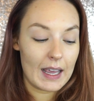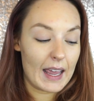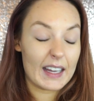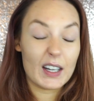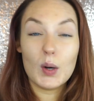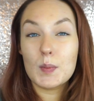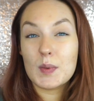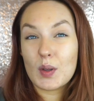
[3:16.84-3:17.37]

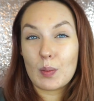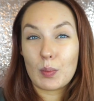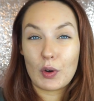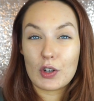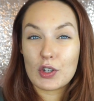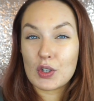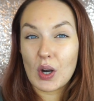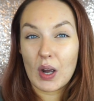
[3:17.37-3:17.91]
It comes with a
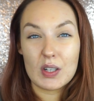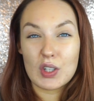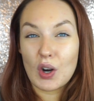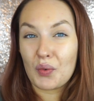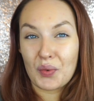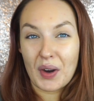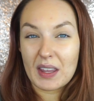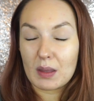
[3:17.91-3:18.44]
brush.
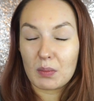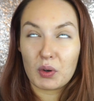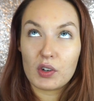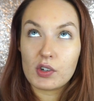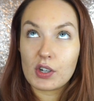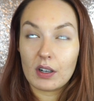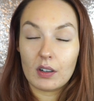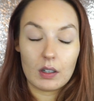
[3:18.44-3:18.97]
Don't rate the
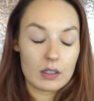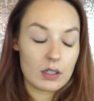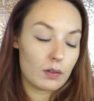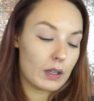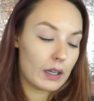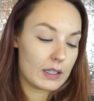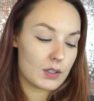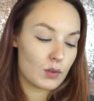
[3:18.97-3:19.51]
brush at all. I don't
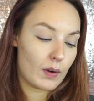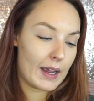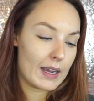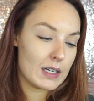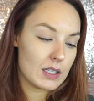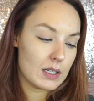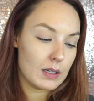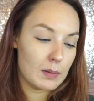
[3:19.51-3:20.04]
think it's
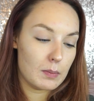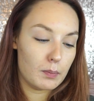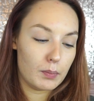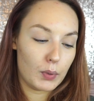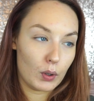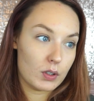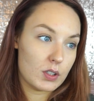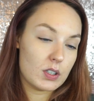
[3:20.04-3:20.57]
great,
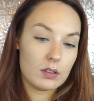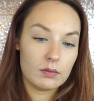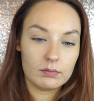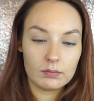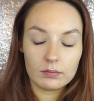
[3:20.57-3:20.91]
but